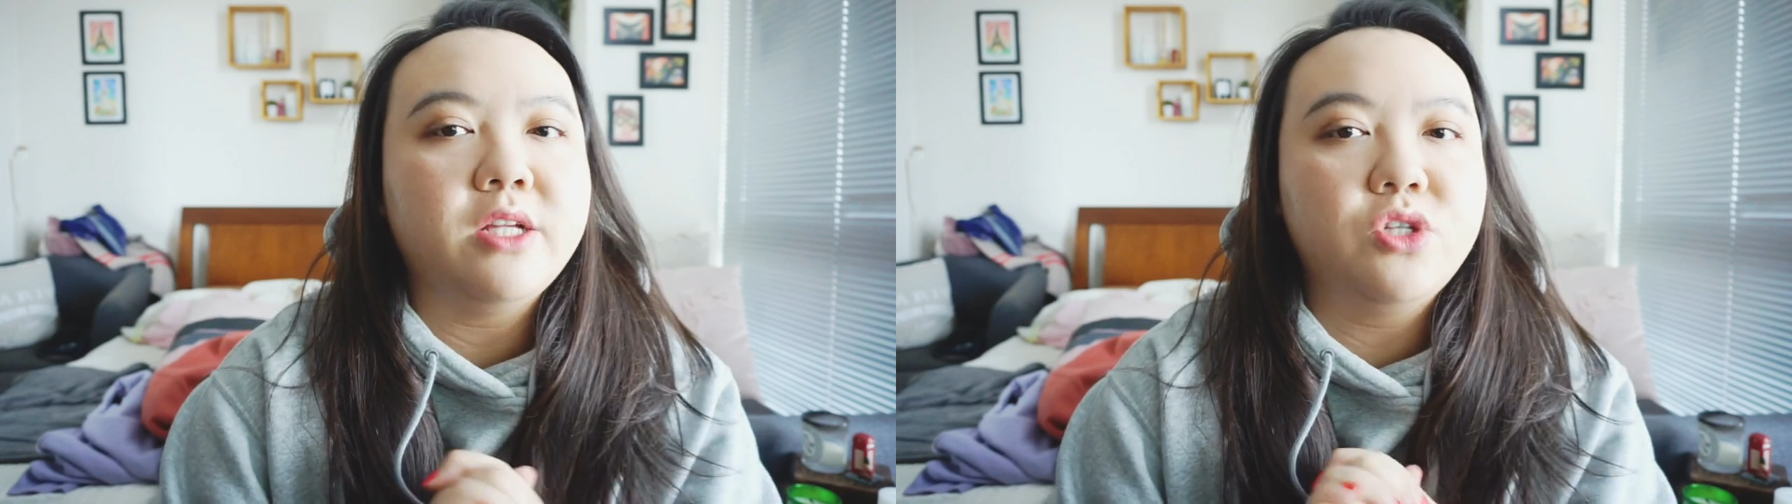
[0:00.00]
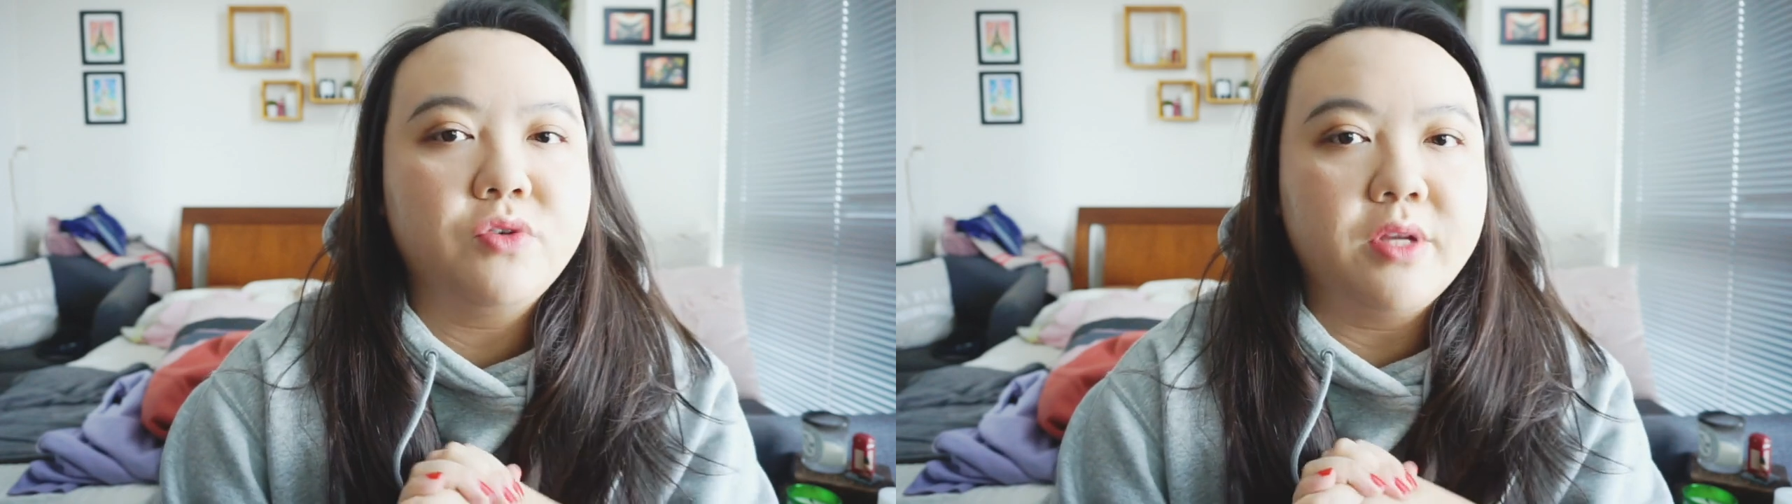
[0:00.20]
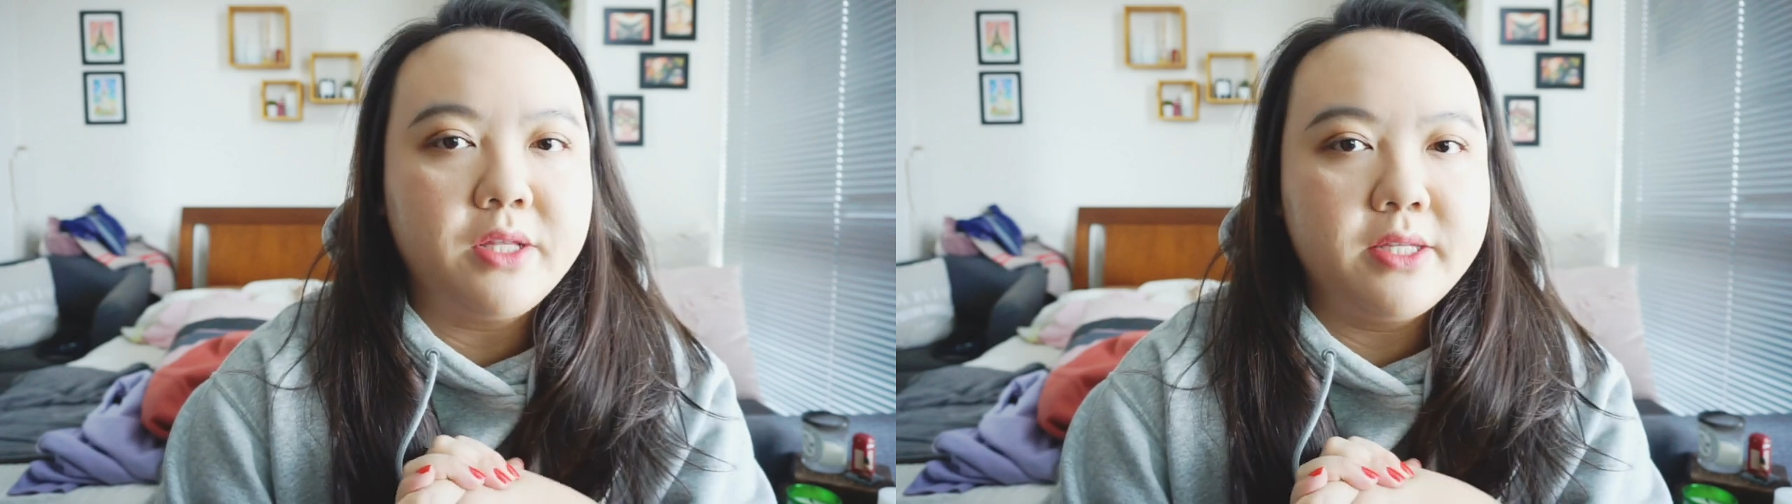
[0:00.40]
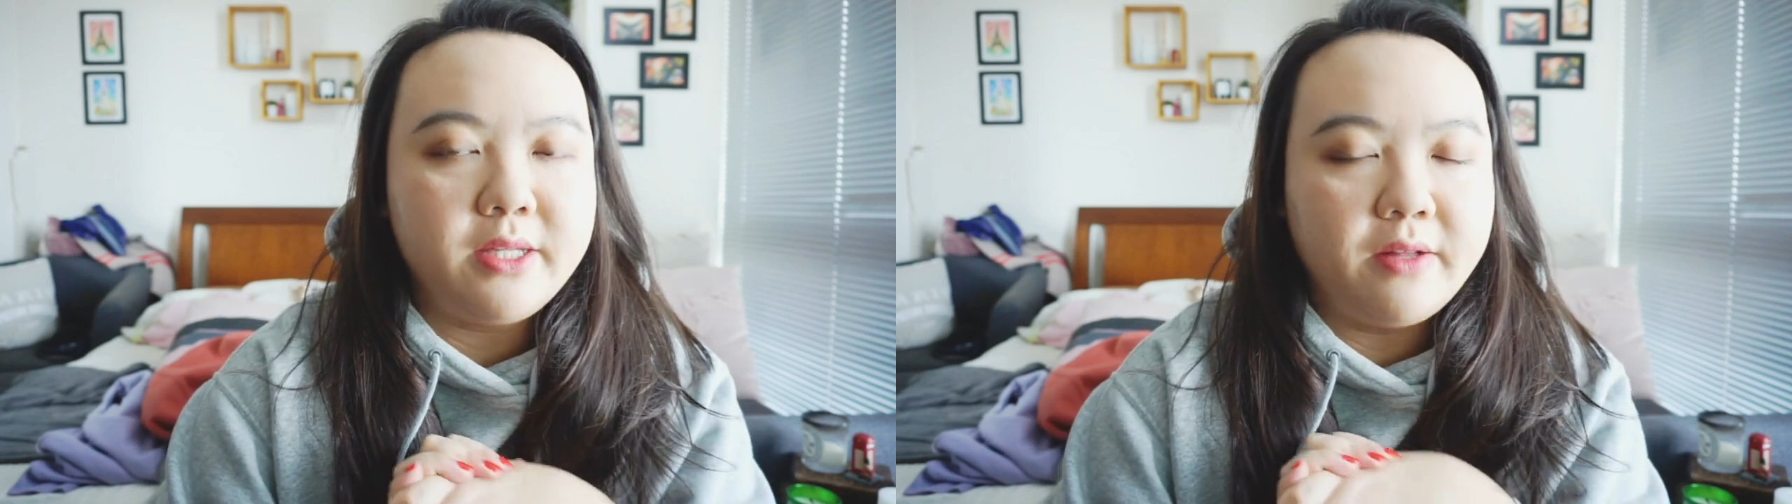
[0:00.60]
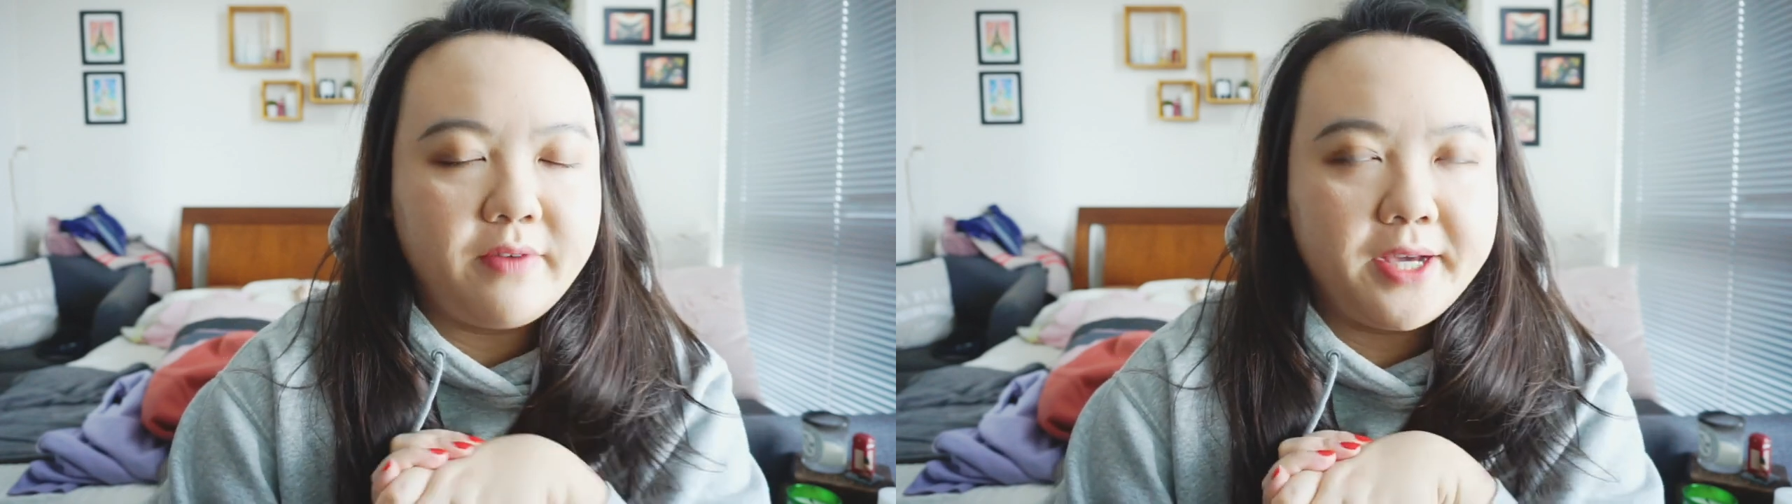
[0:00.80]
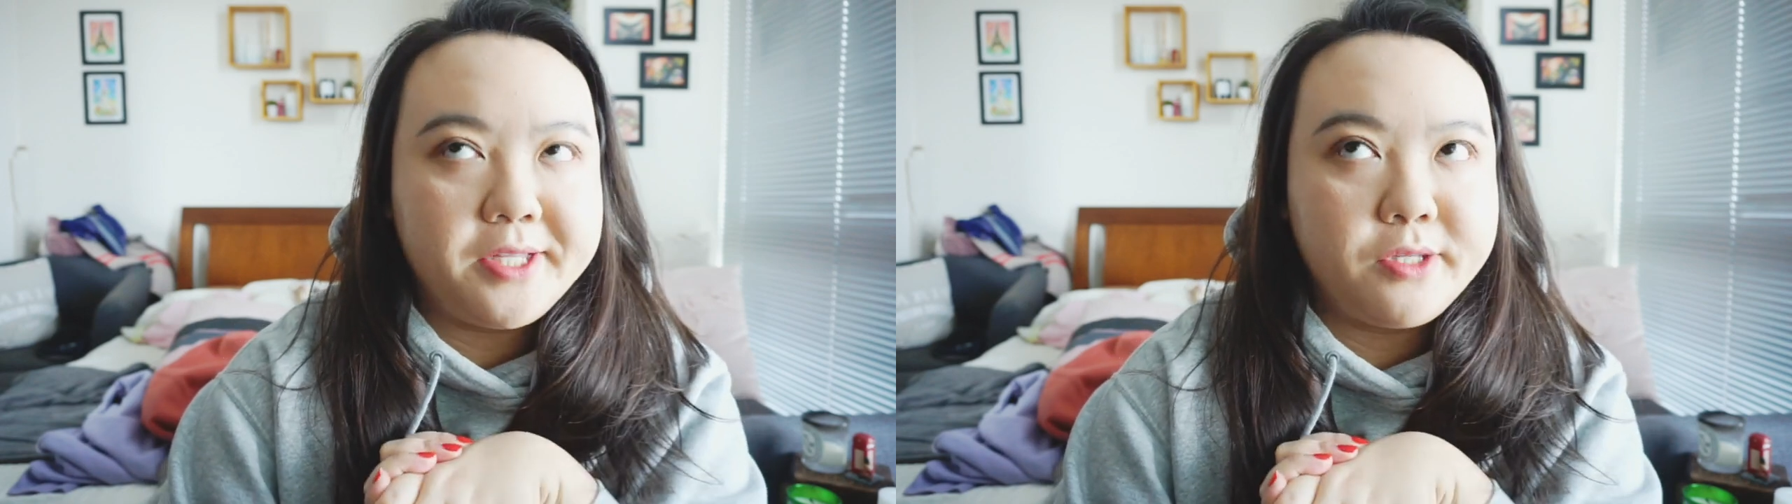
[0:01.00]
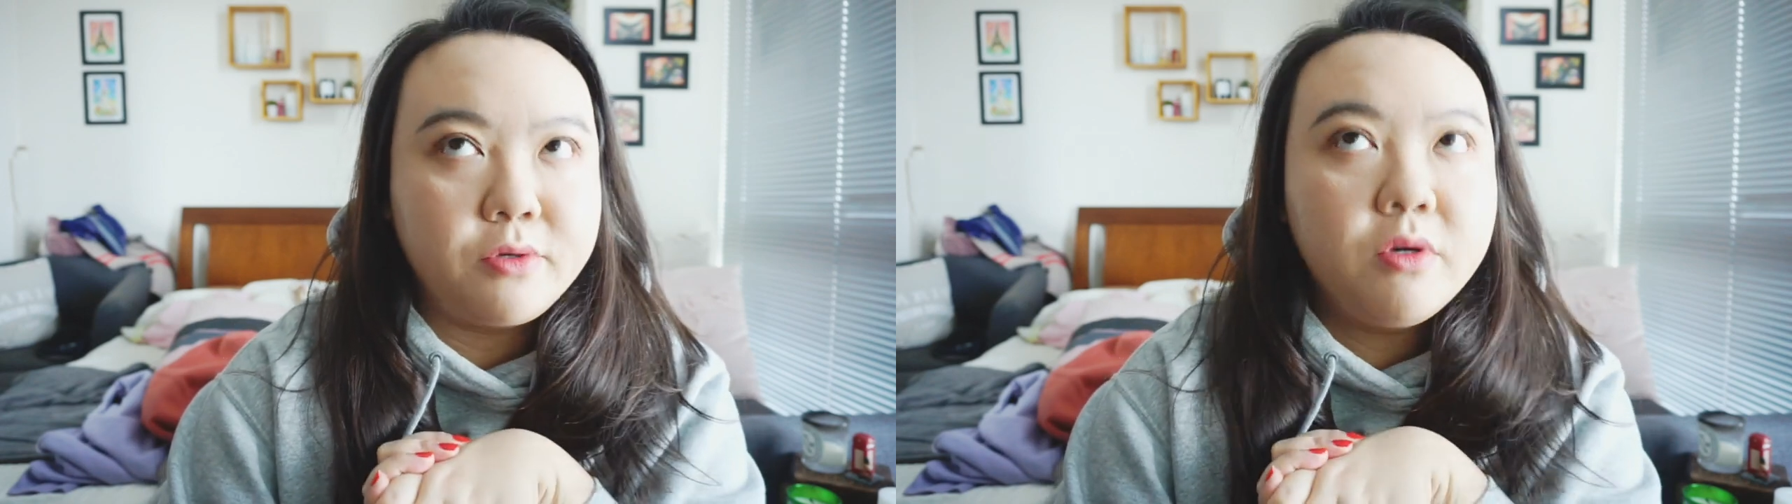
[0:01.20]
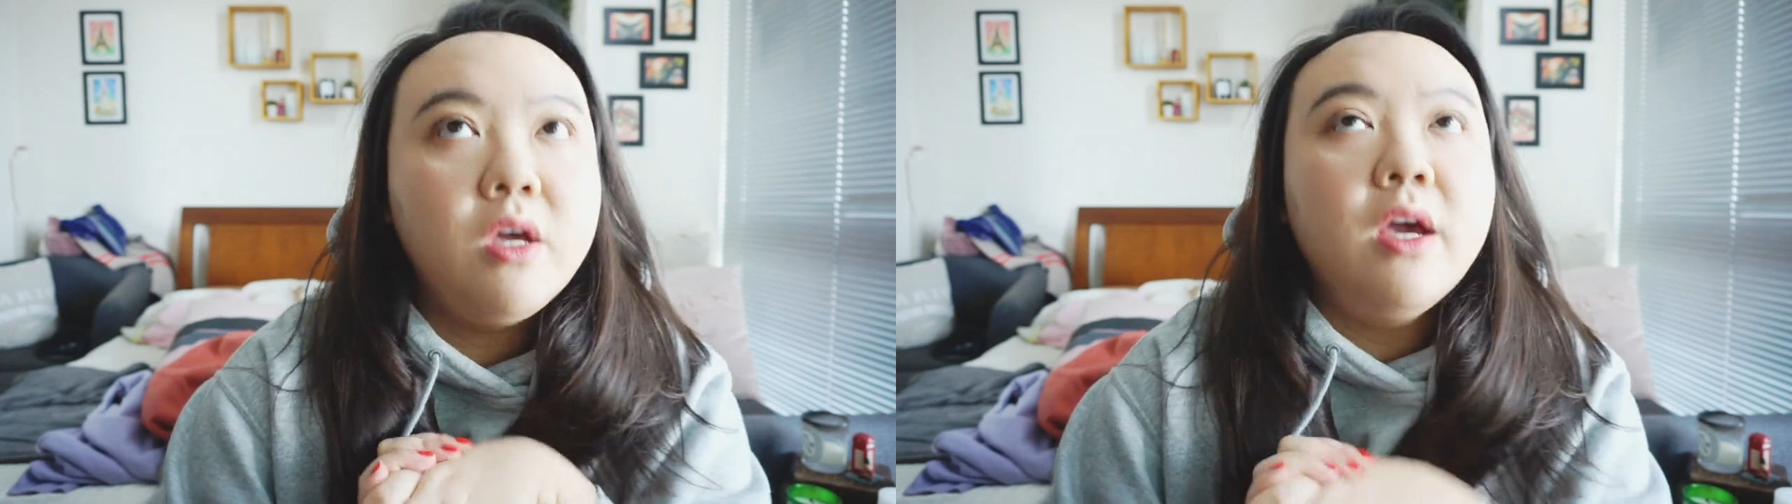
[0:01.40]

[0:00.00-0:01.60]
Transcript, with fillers: during this self-ISO,